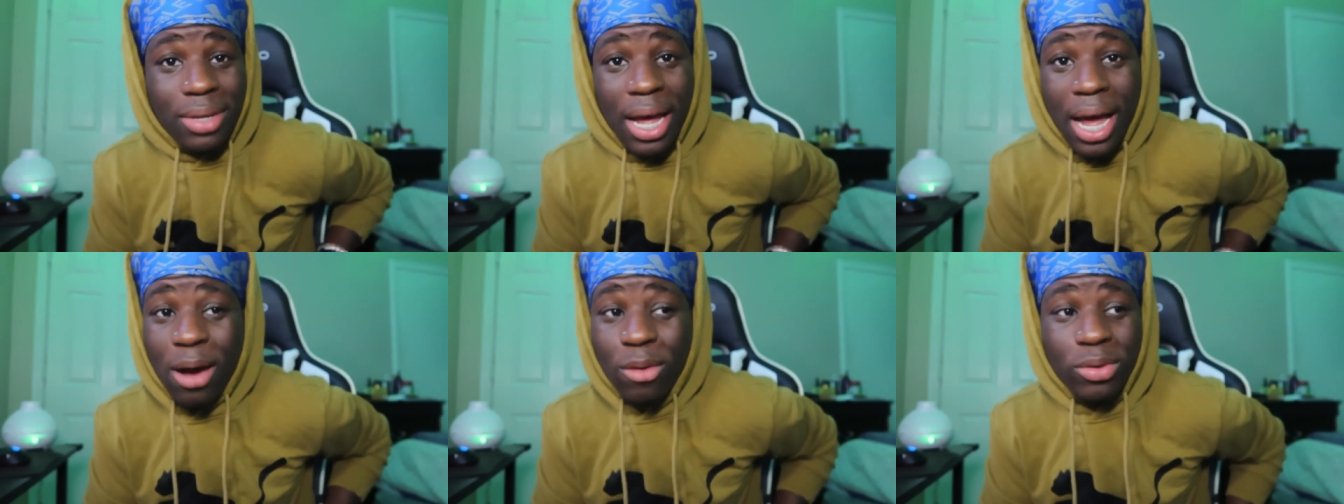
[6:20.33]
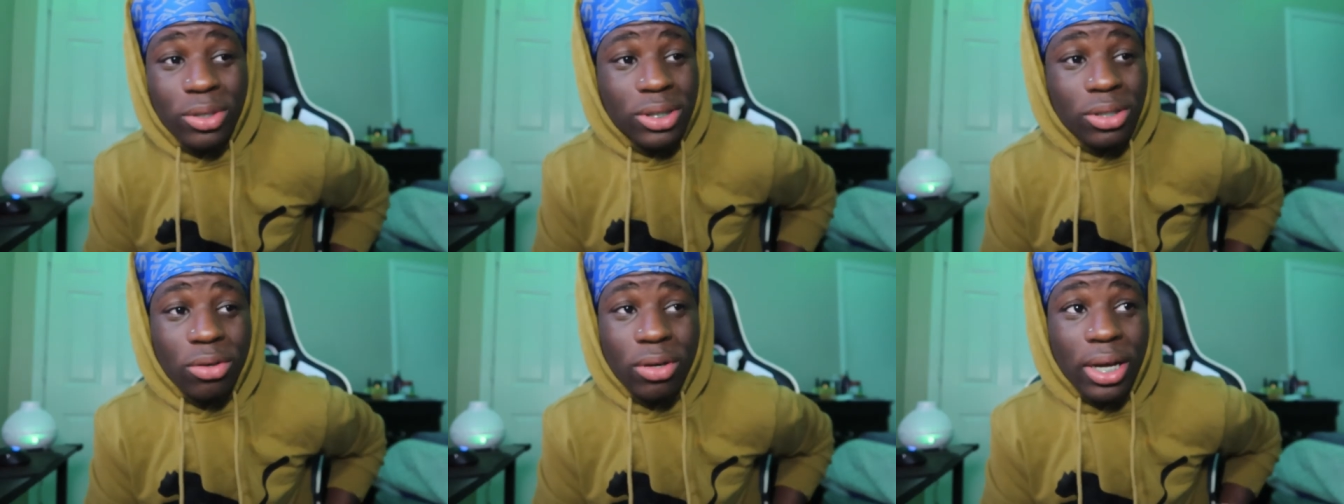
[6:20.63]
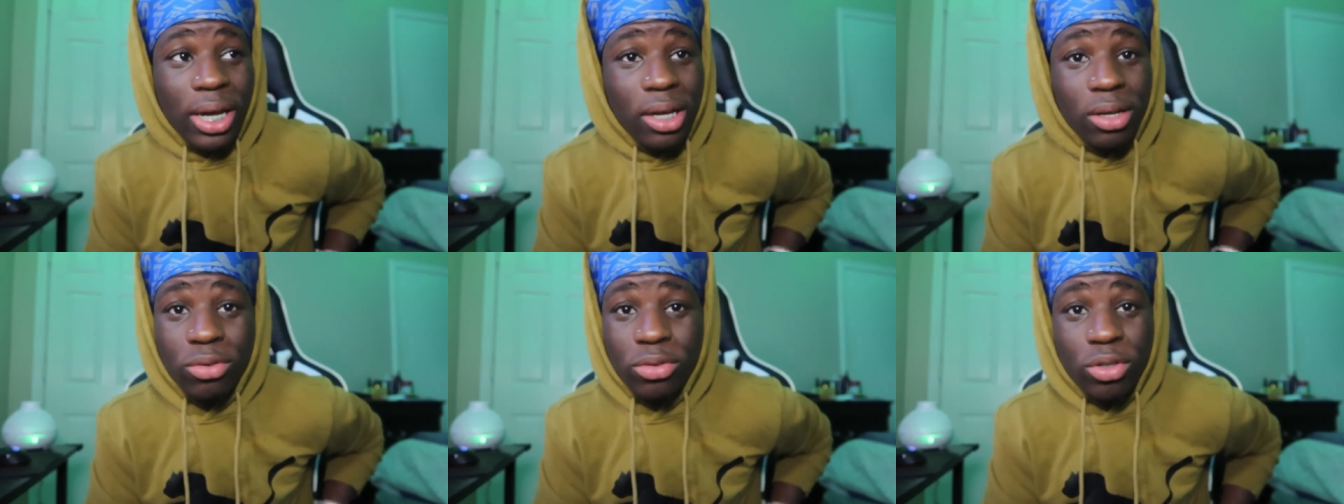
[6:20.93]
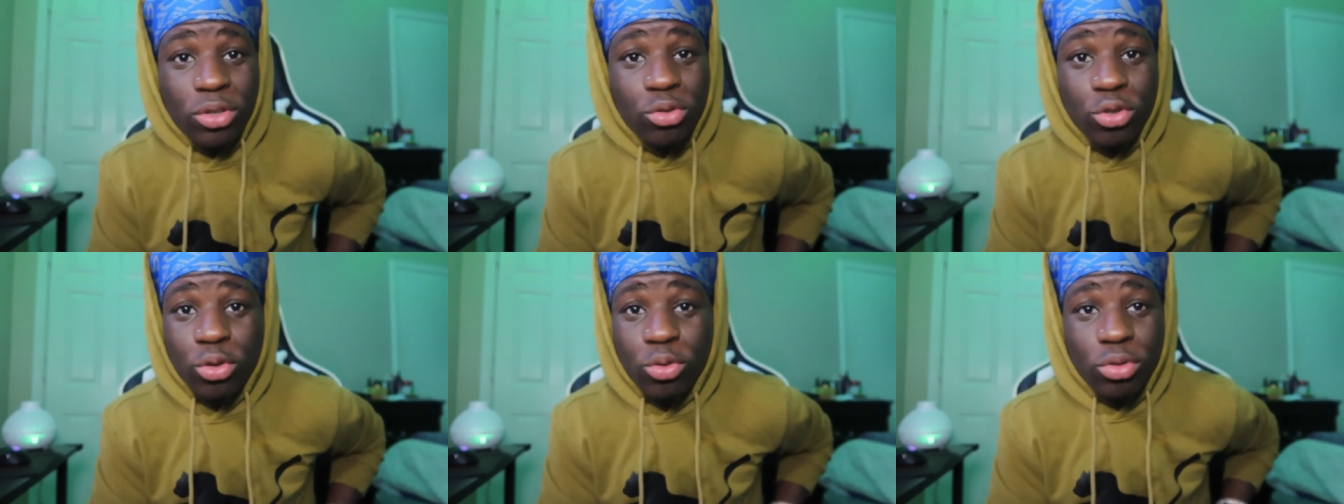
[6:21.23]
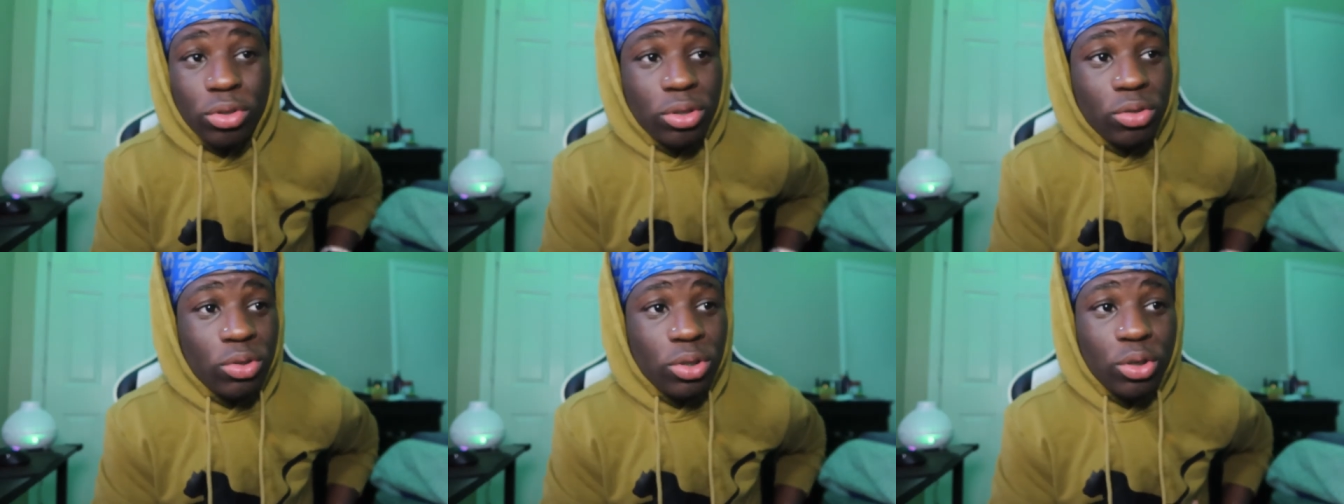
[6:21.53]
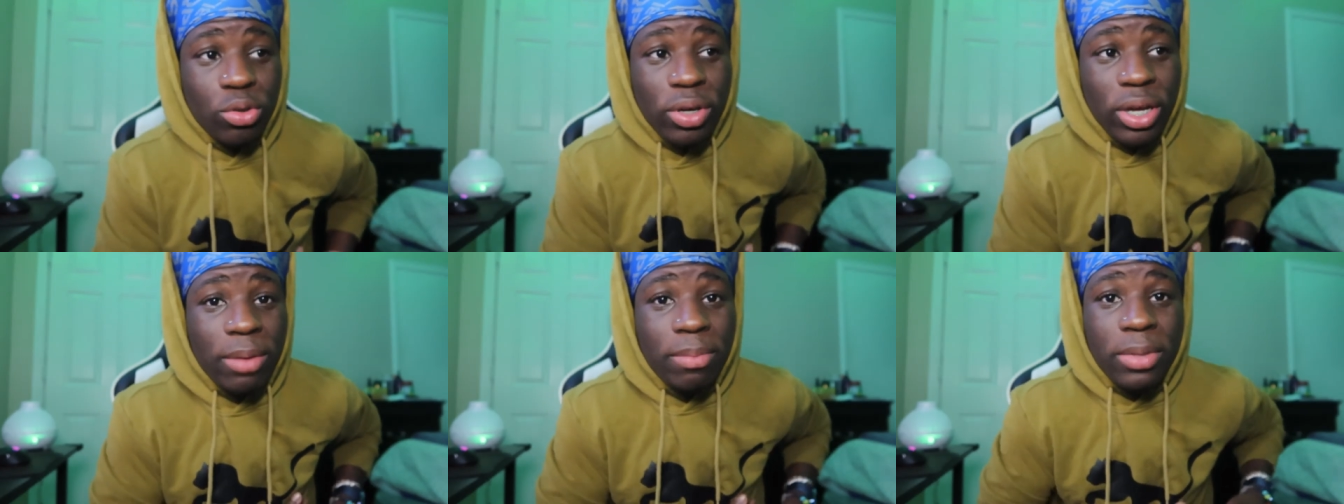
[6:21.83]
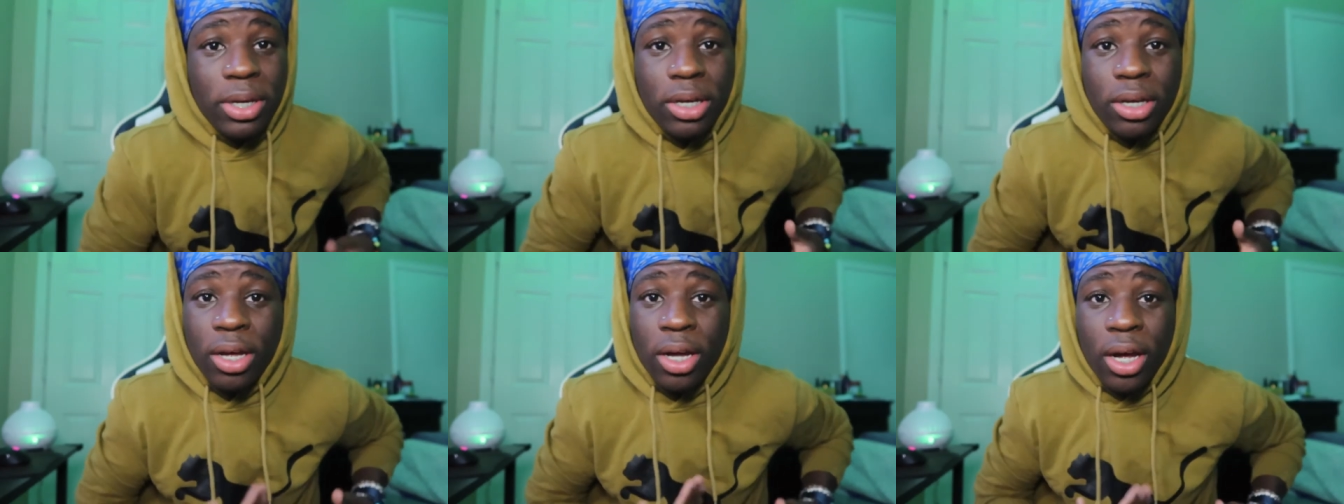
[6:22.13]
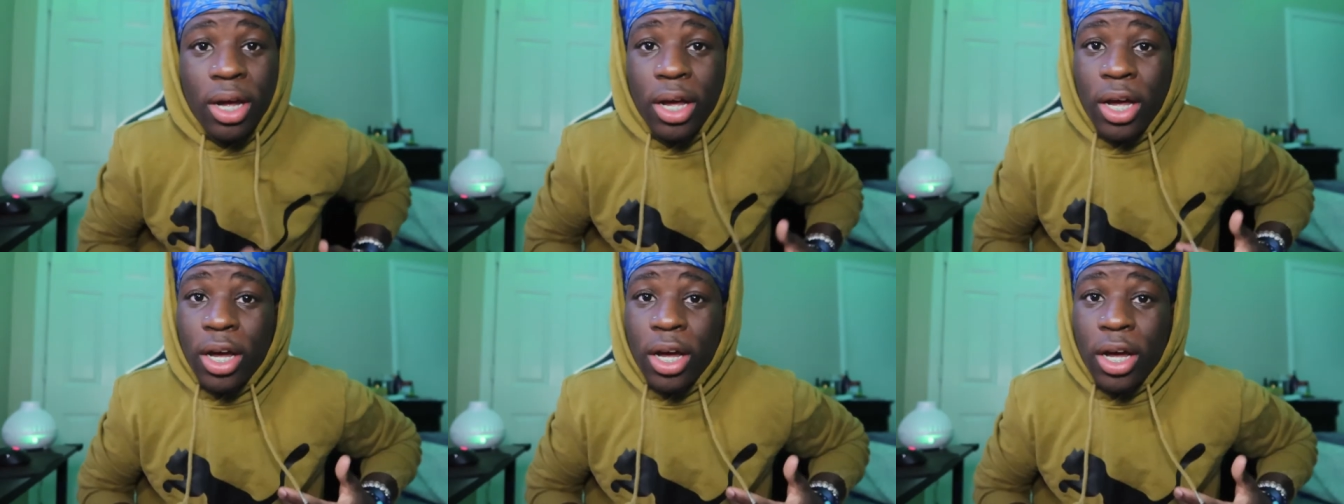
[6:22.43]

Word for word: I was okay. You you you you get me,